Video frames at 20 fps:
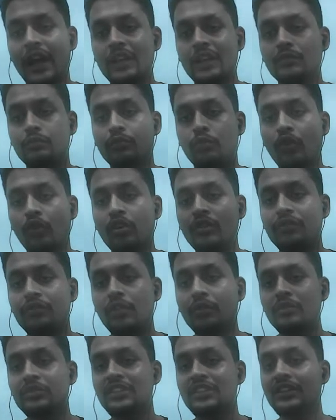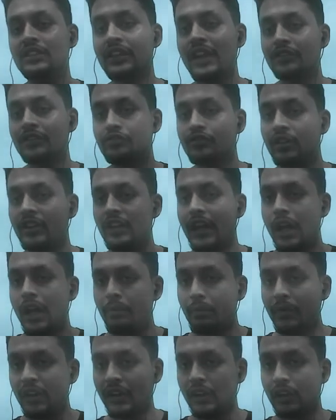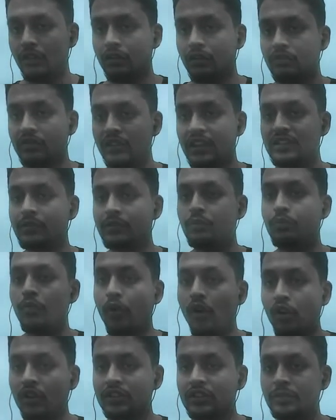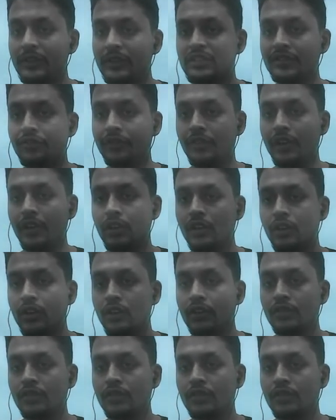as bond formation is actually happening, there's a bond specific.